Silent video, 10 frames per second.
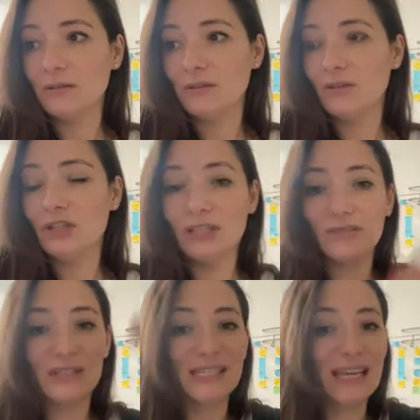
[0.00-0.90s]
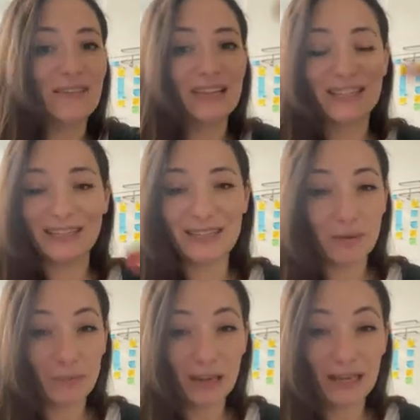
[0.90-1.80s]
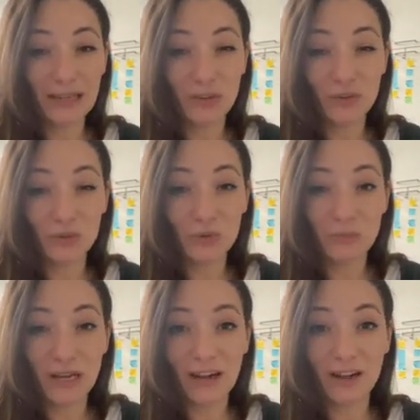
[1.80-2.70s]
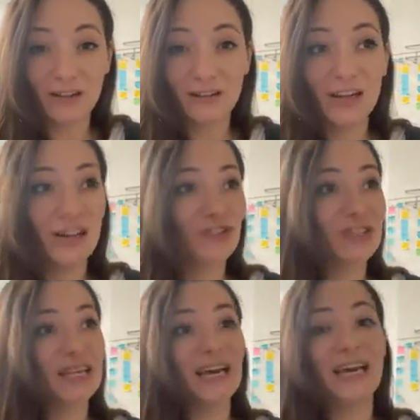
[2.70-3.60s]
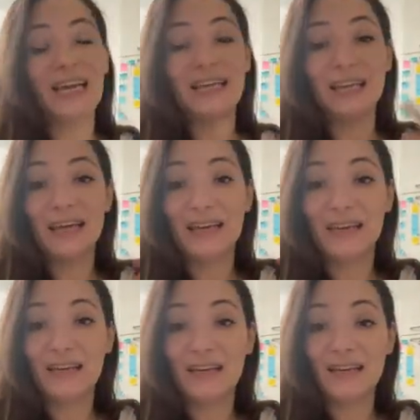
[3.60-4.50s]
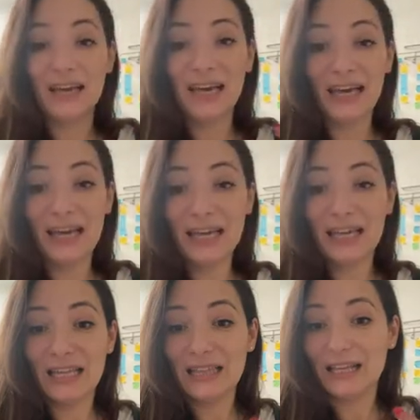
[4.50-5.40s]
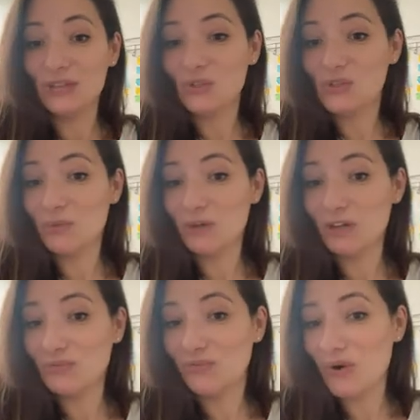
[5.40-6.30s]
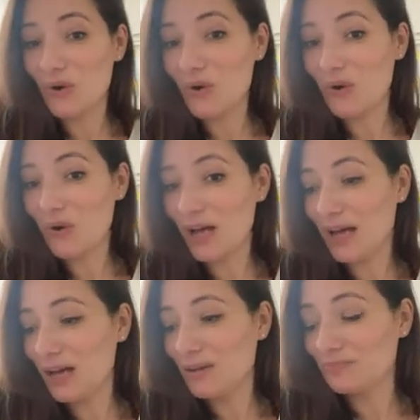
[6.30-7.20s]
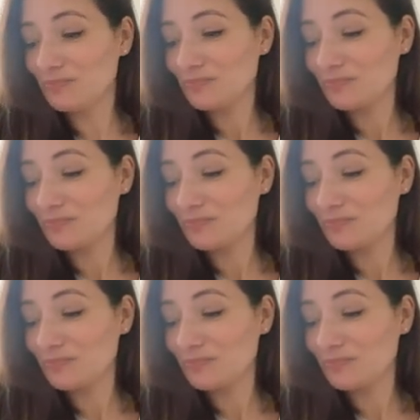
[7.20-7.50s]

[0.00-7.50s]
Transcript: You can even save that as a template in your Google Mail. Just say, hey, thank you so much for for